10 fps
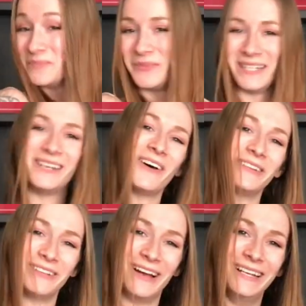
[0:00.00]
but not a
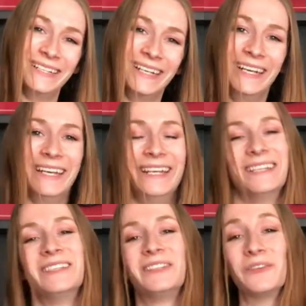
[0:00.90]
lot.
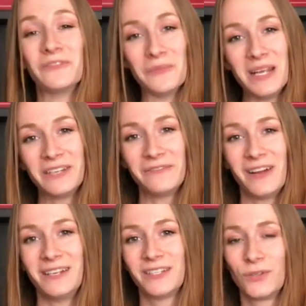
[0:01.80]
So for me to
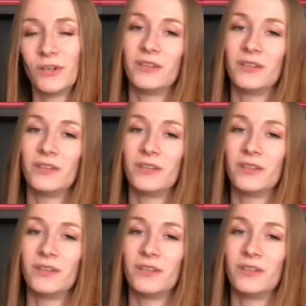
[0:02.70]
find a sword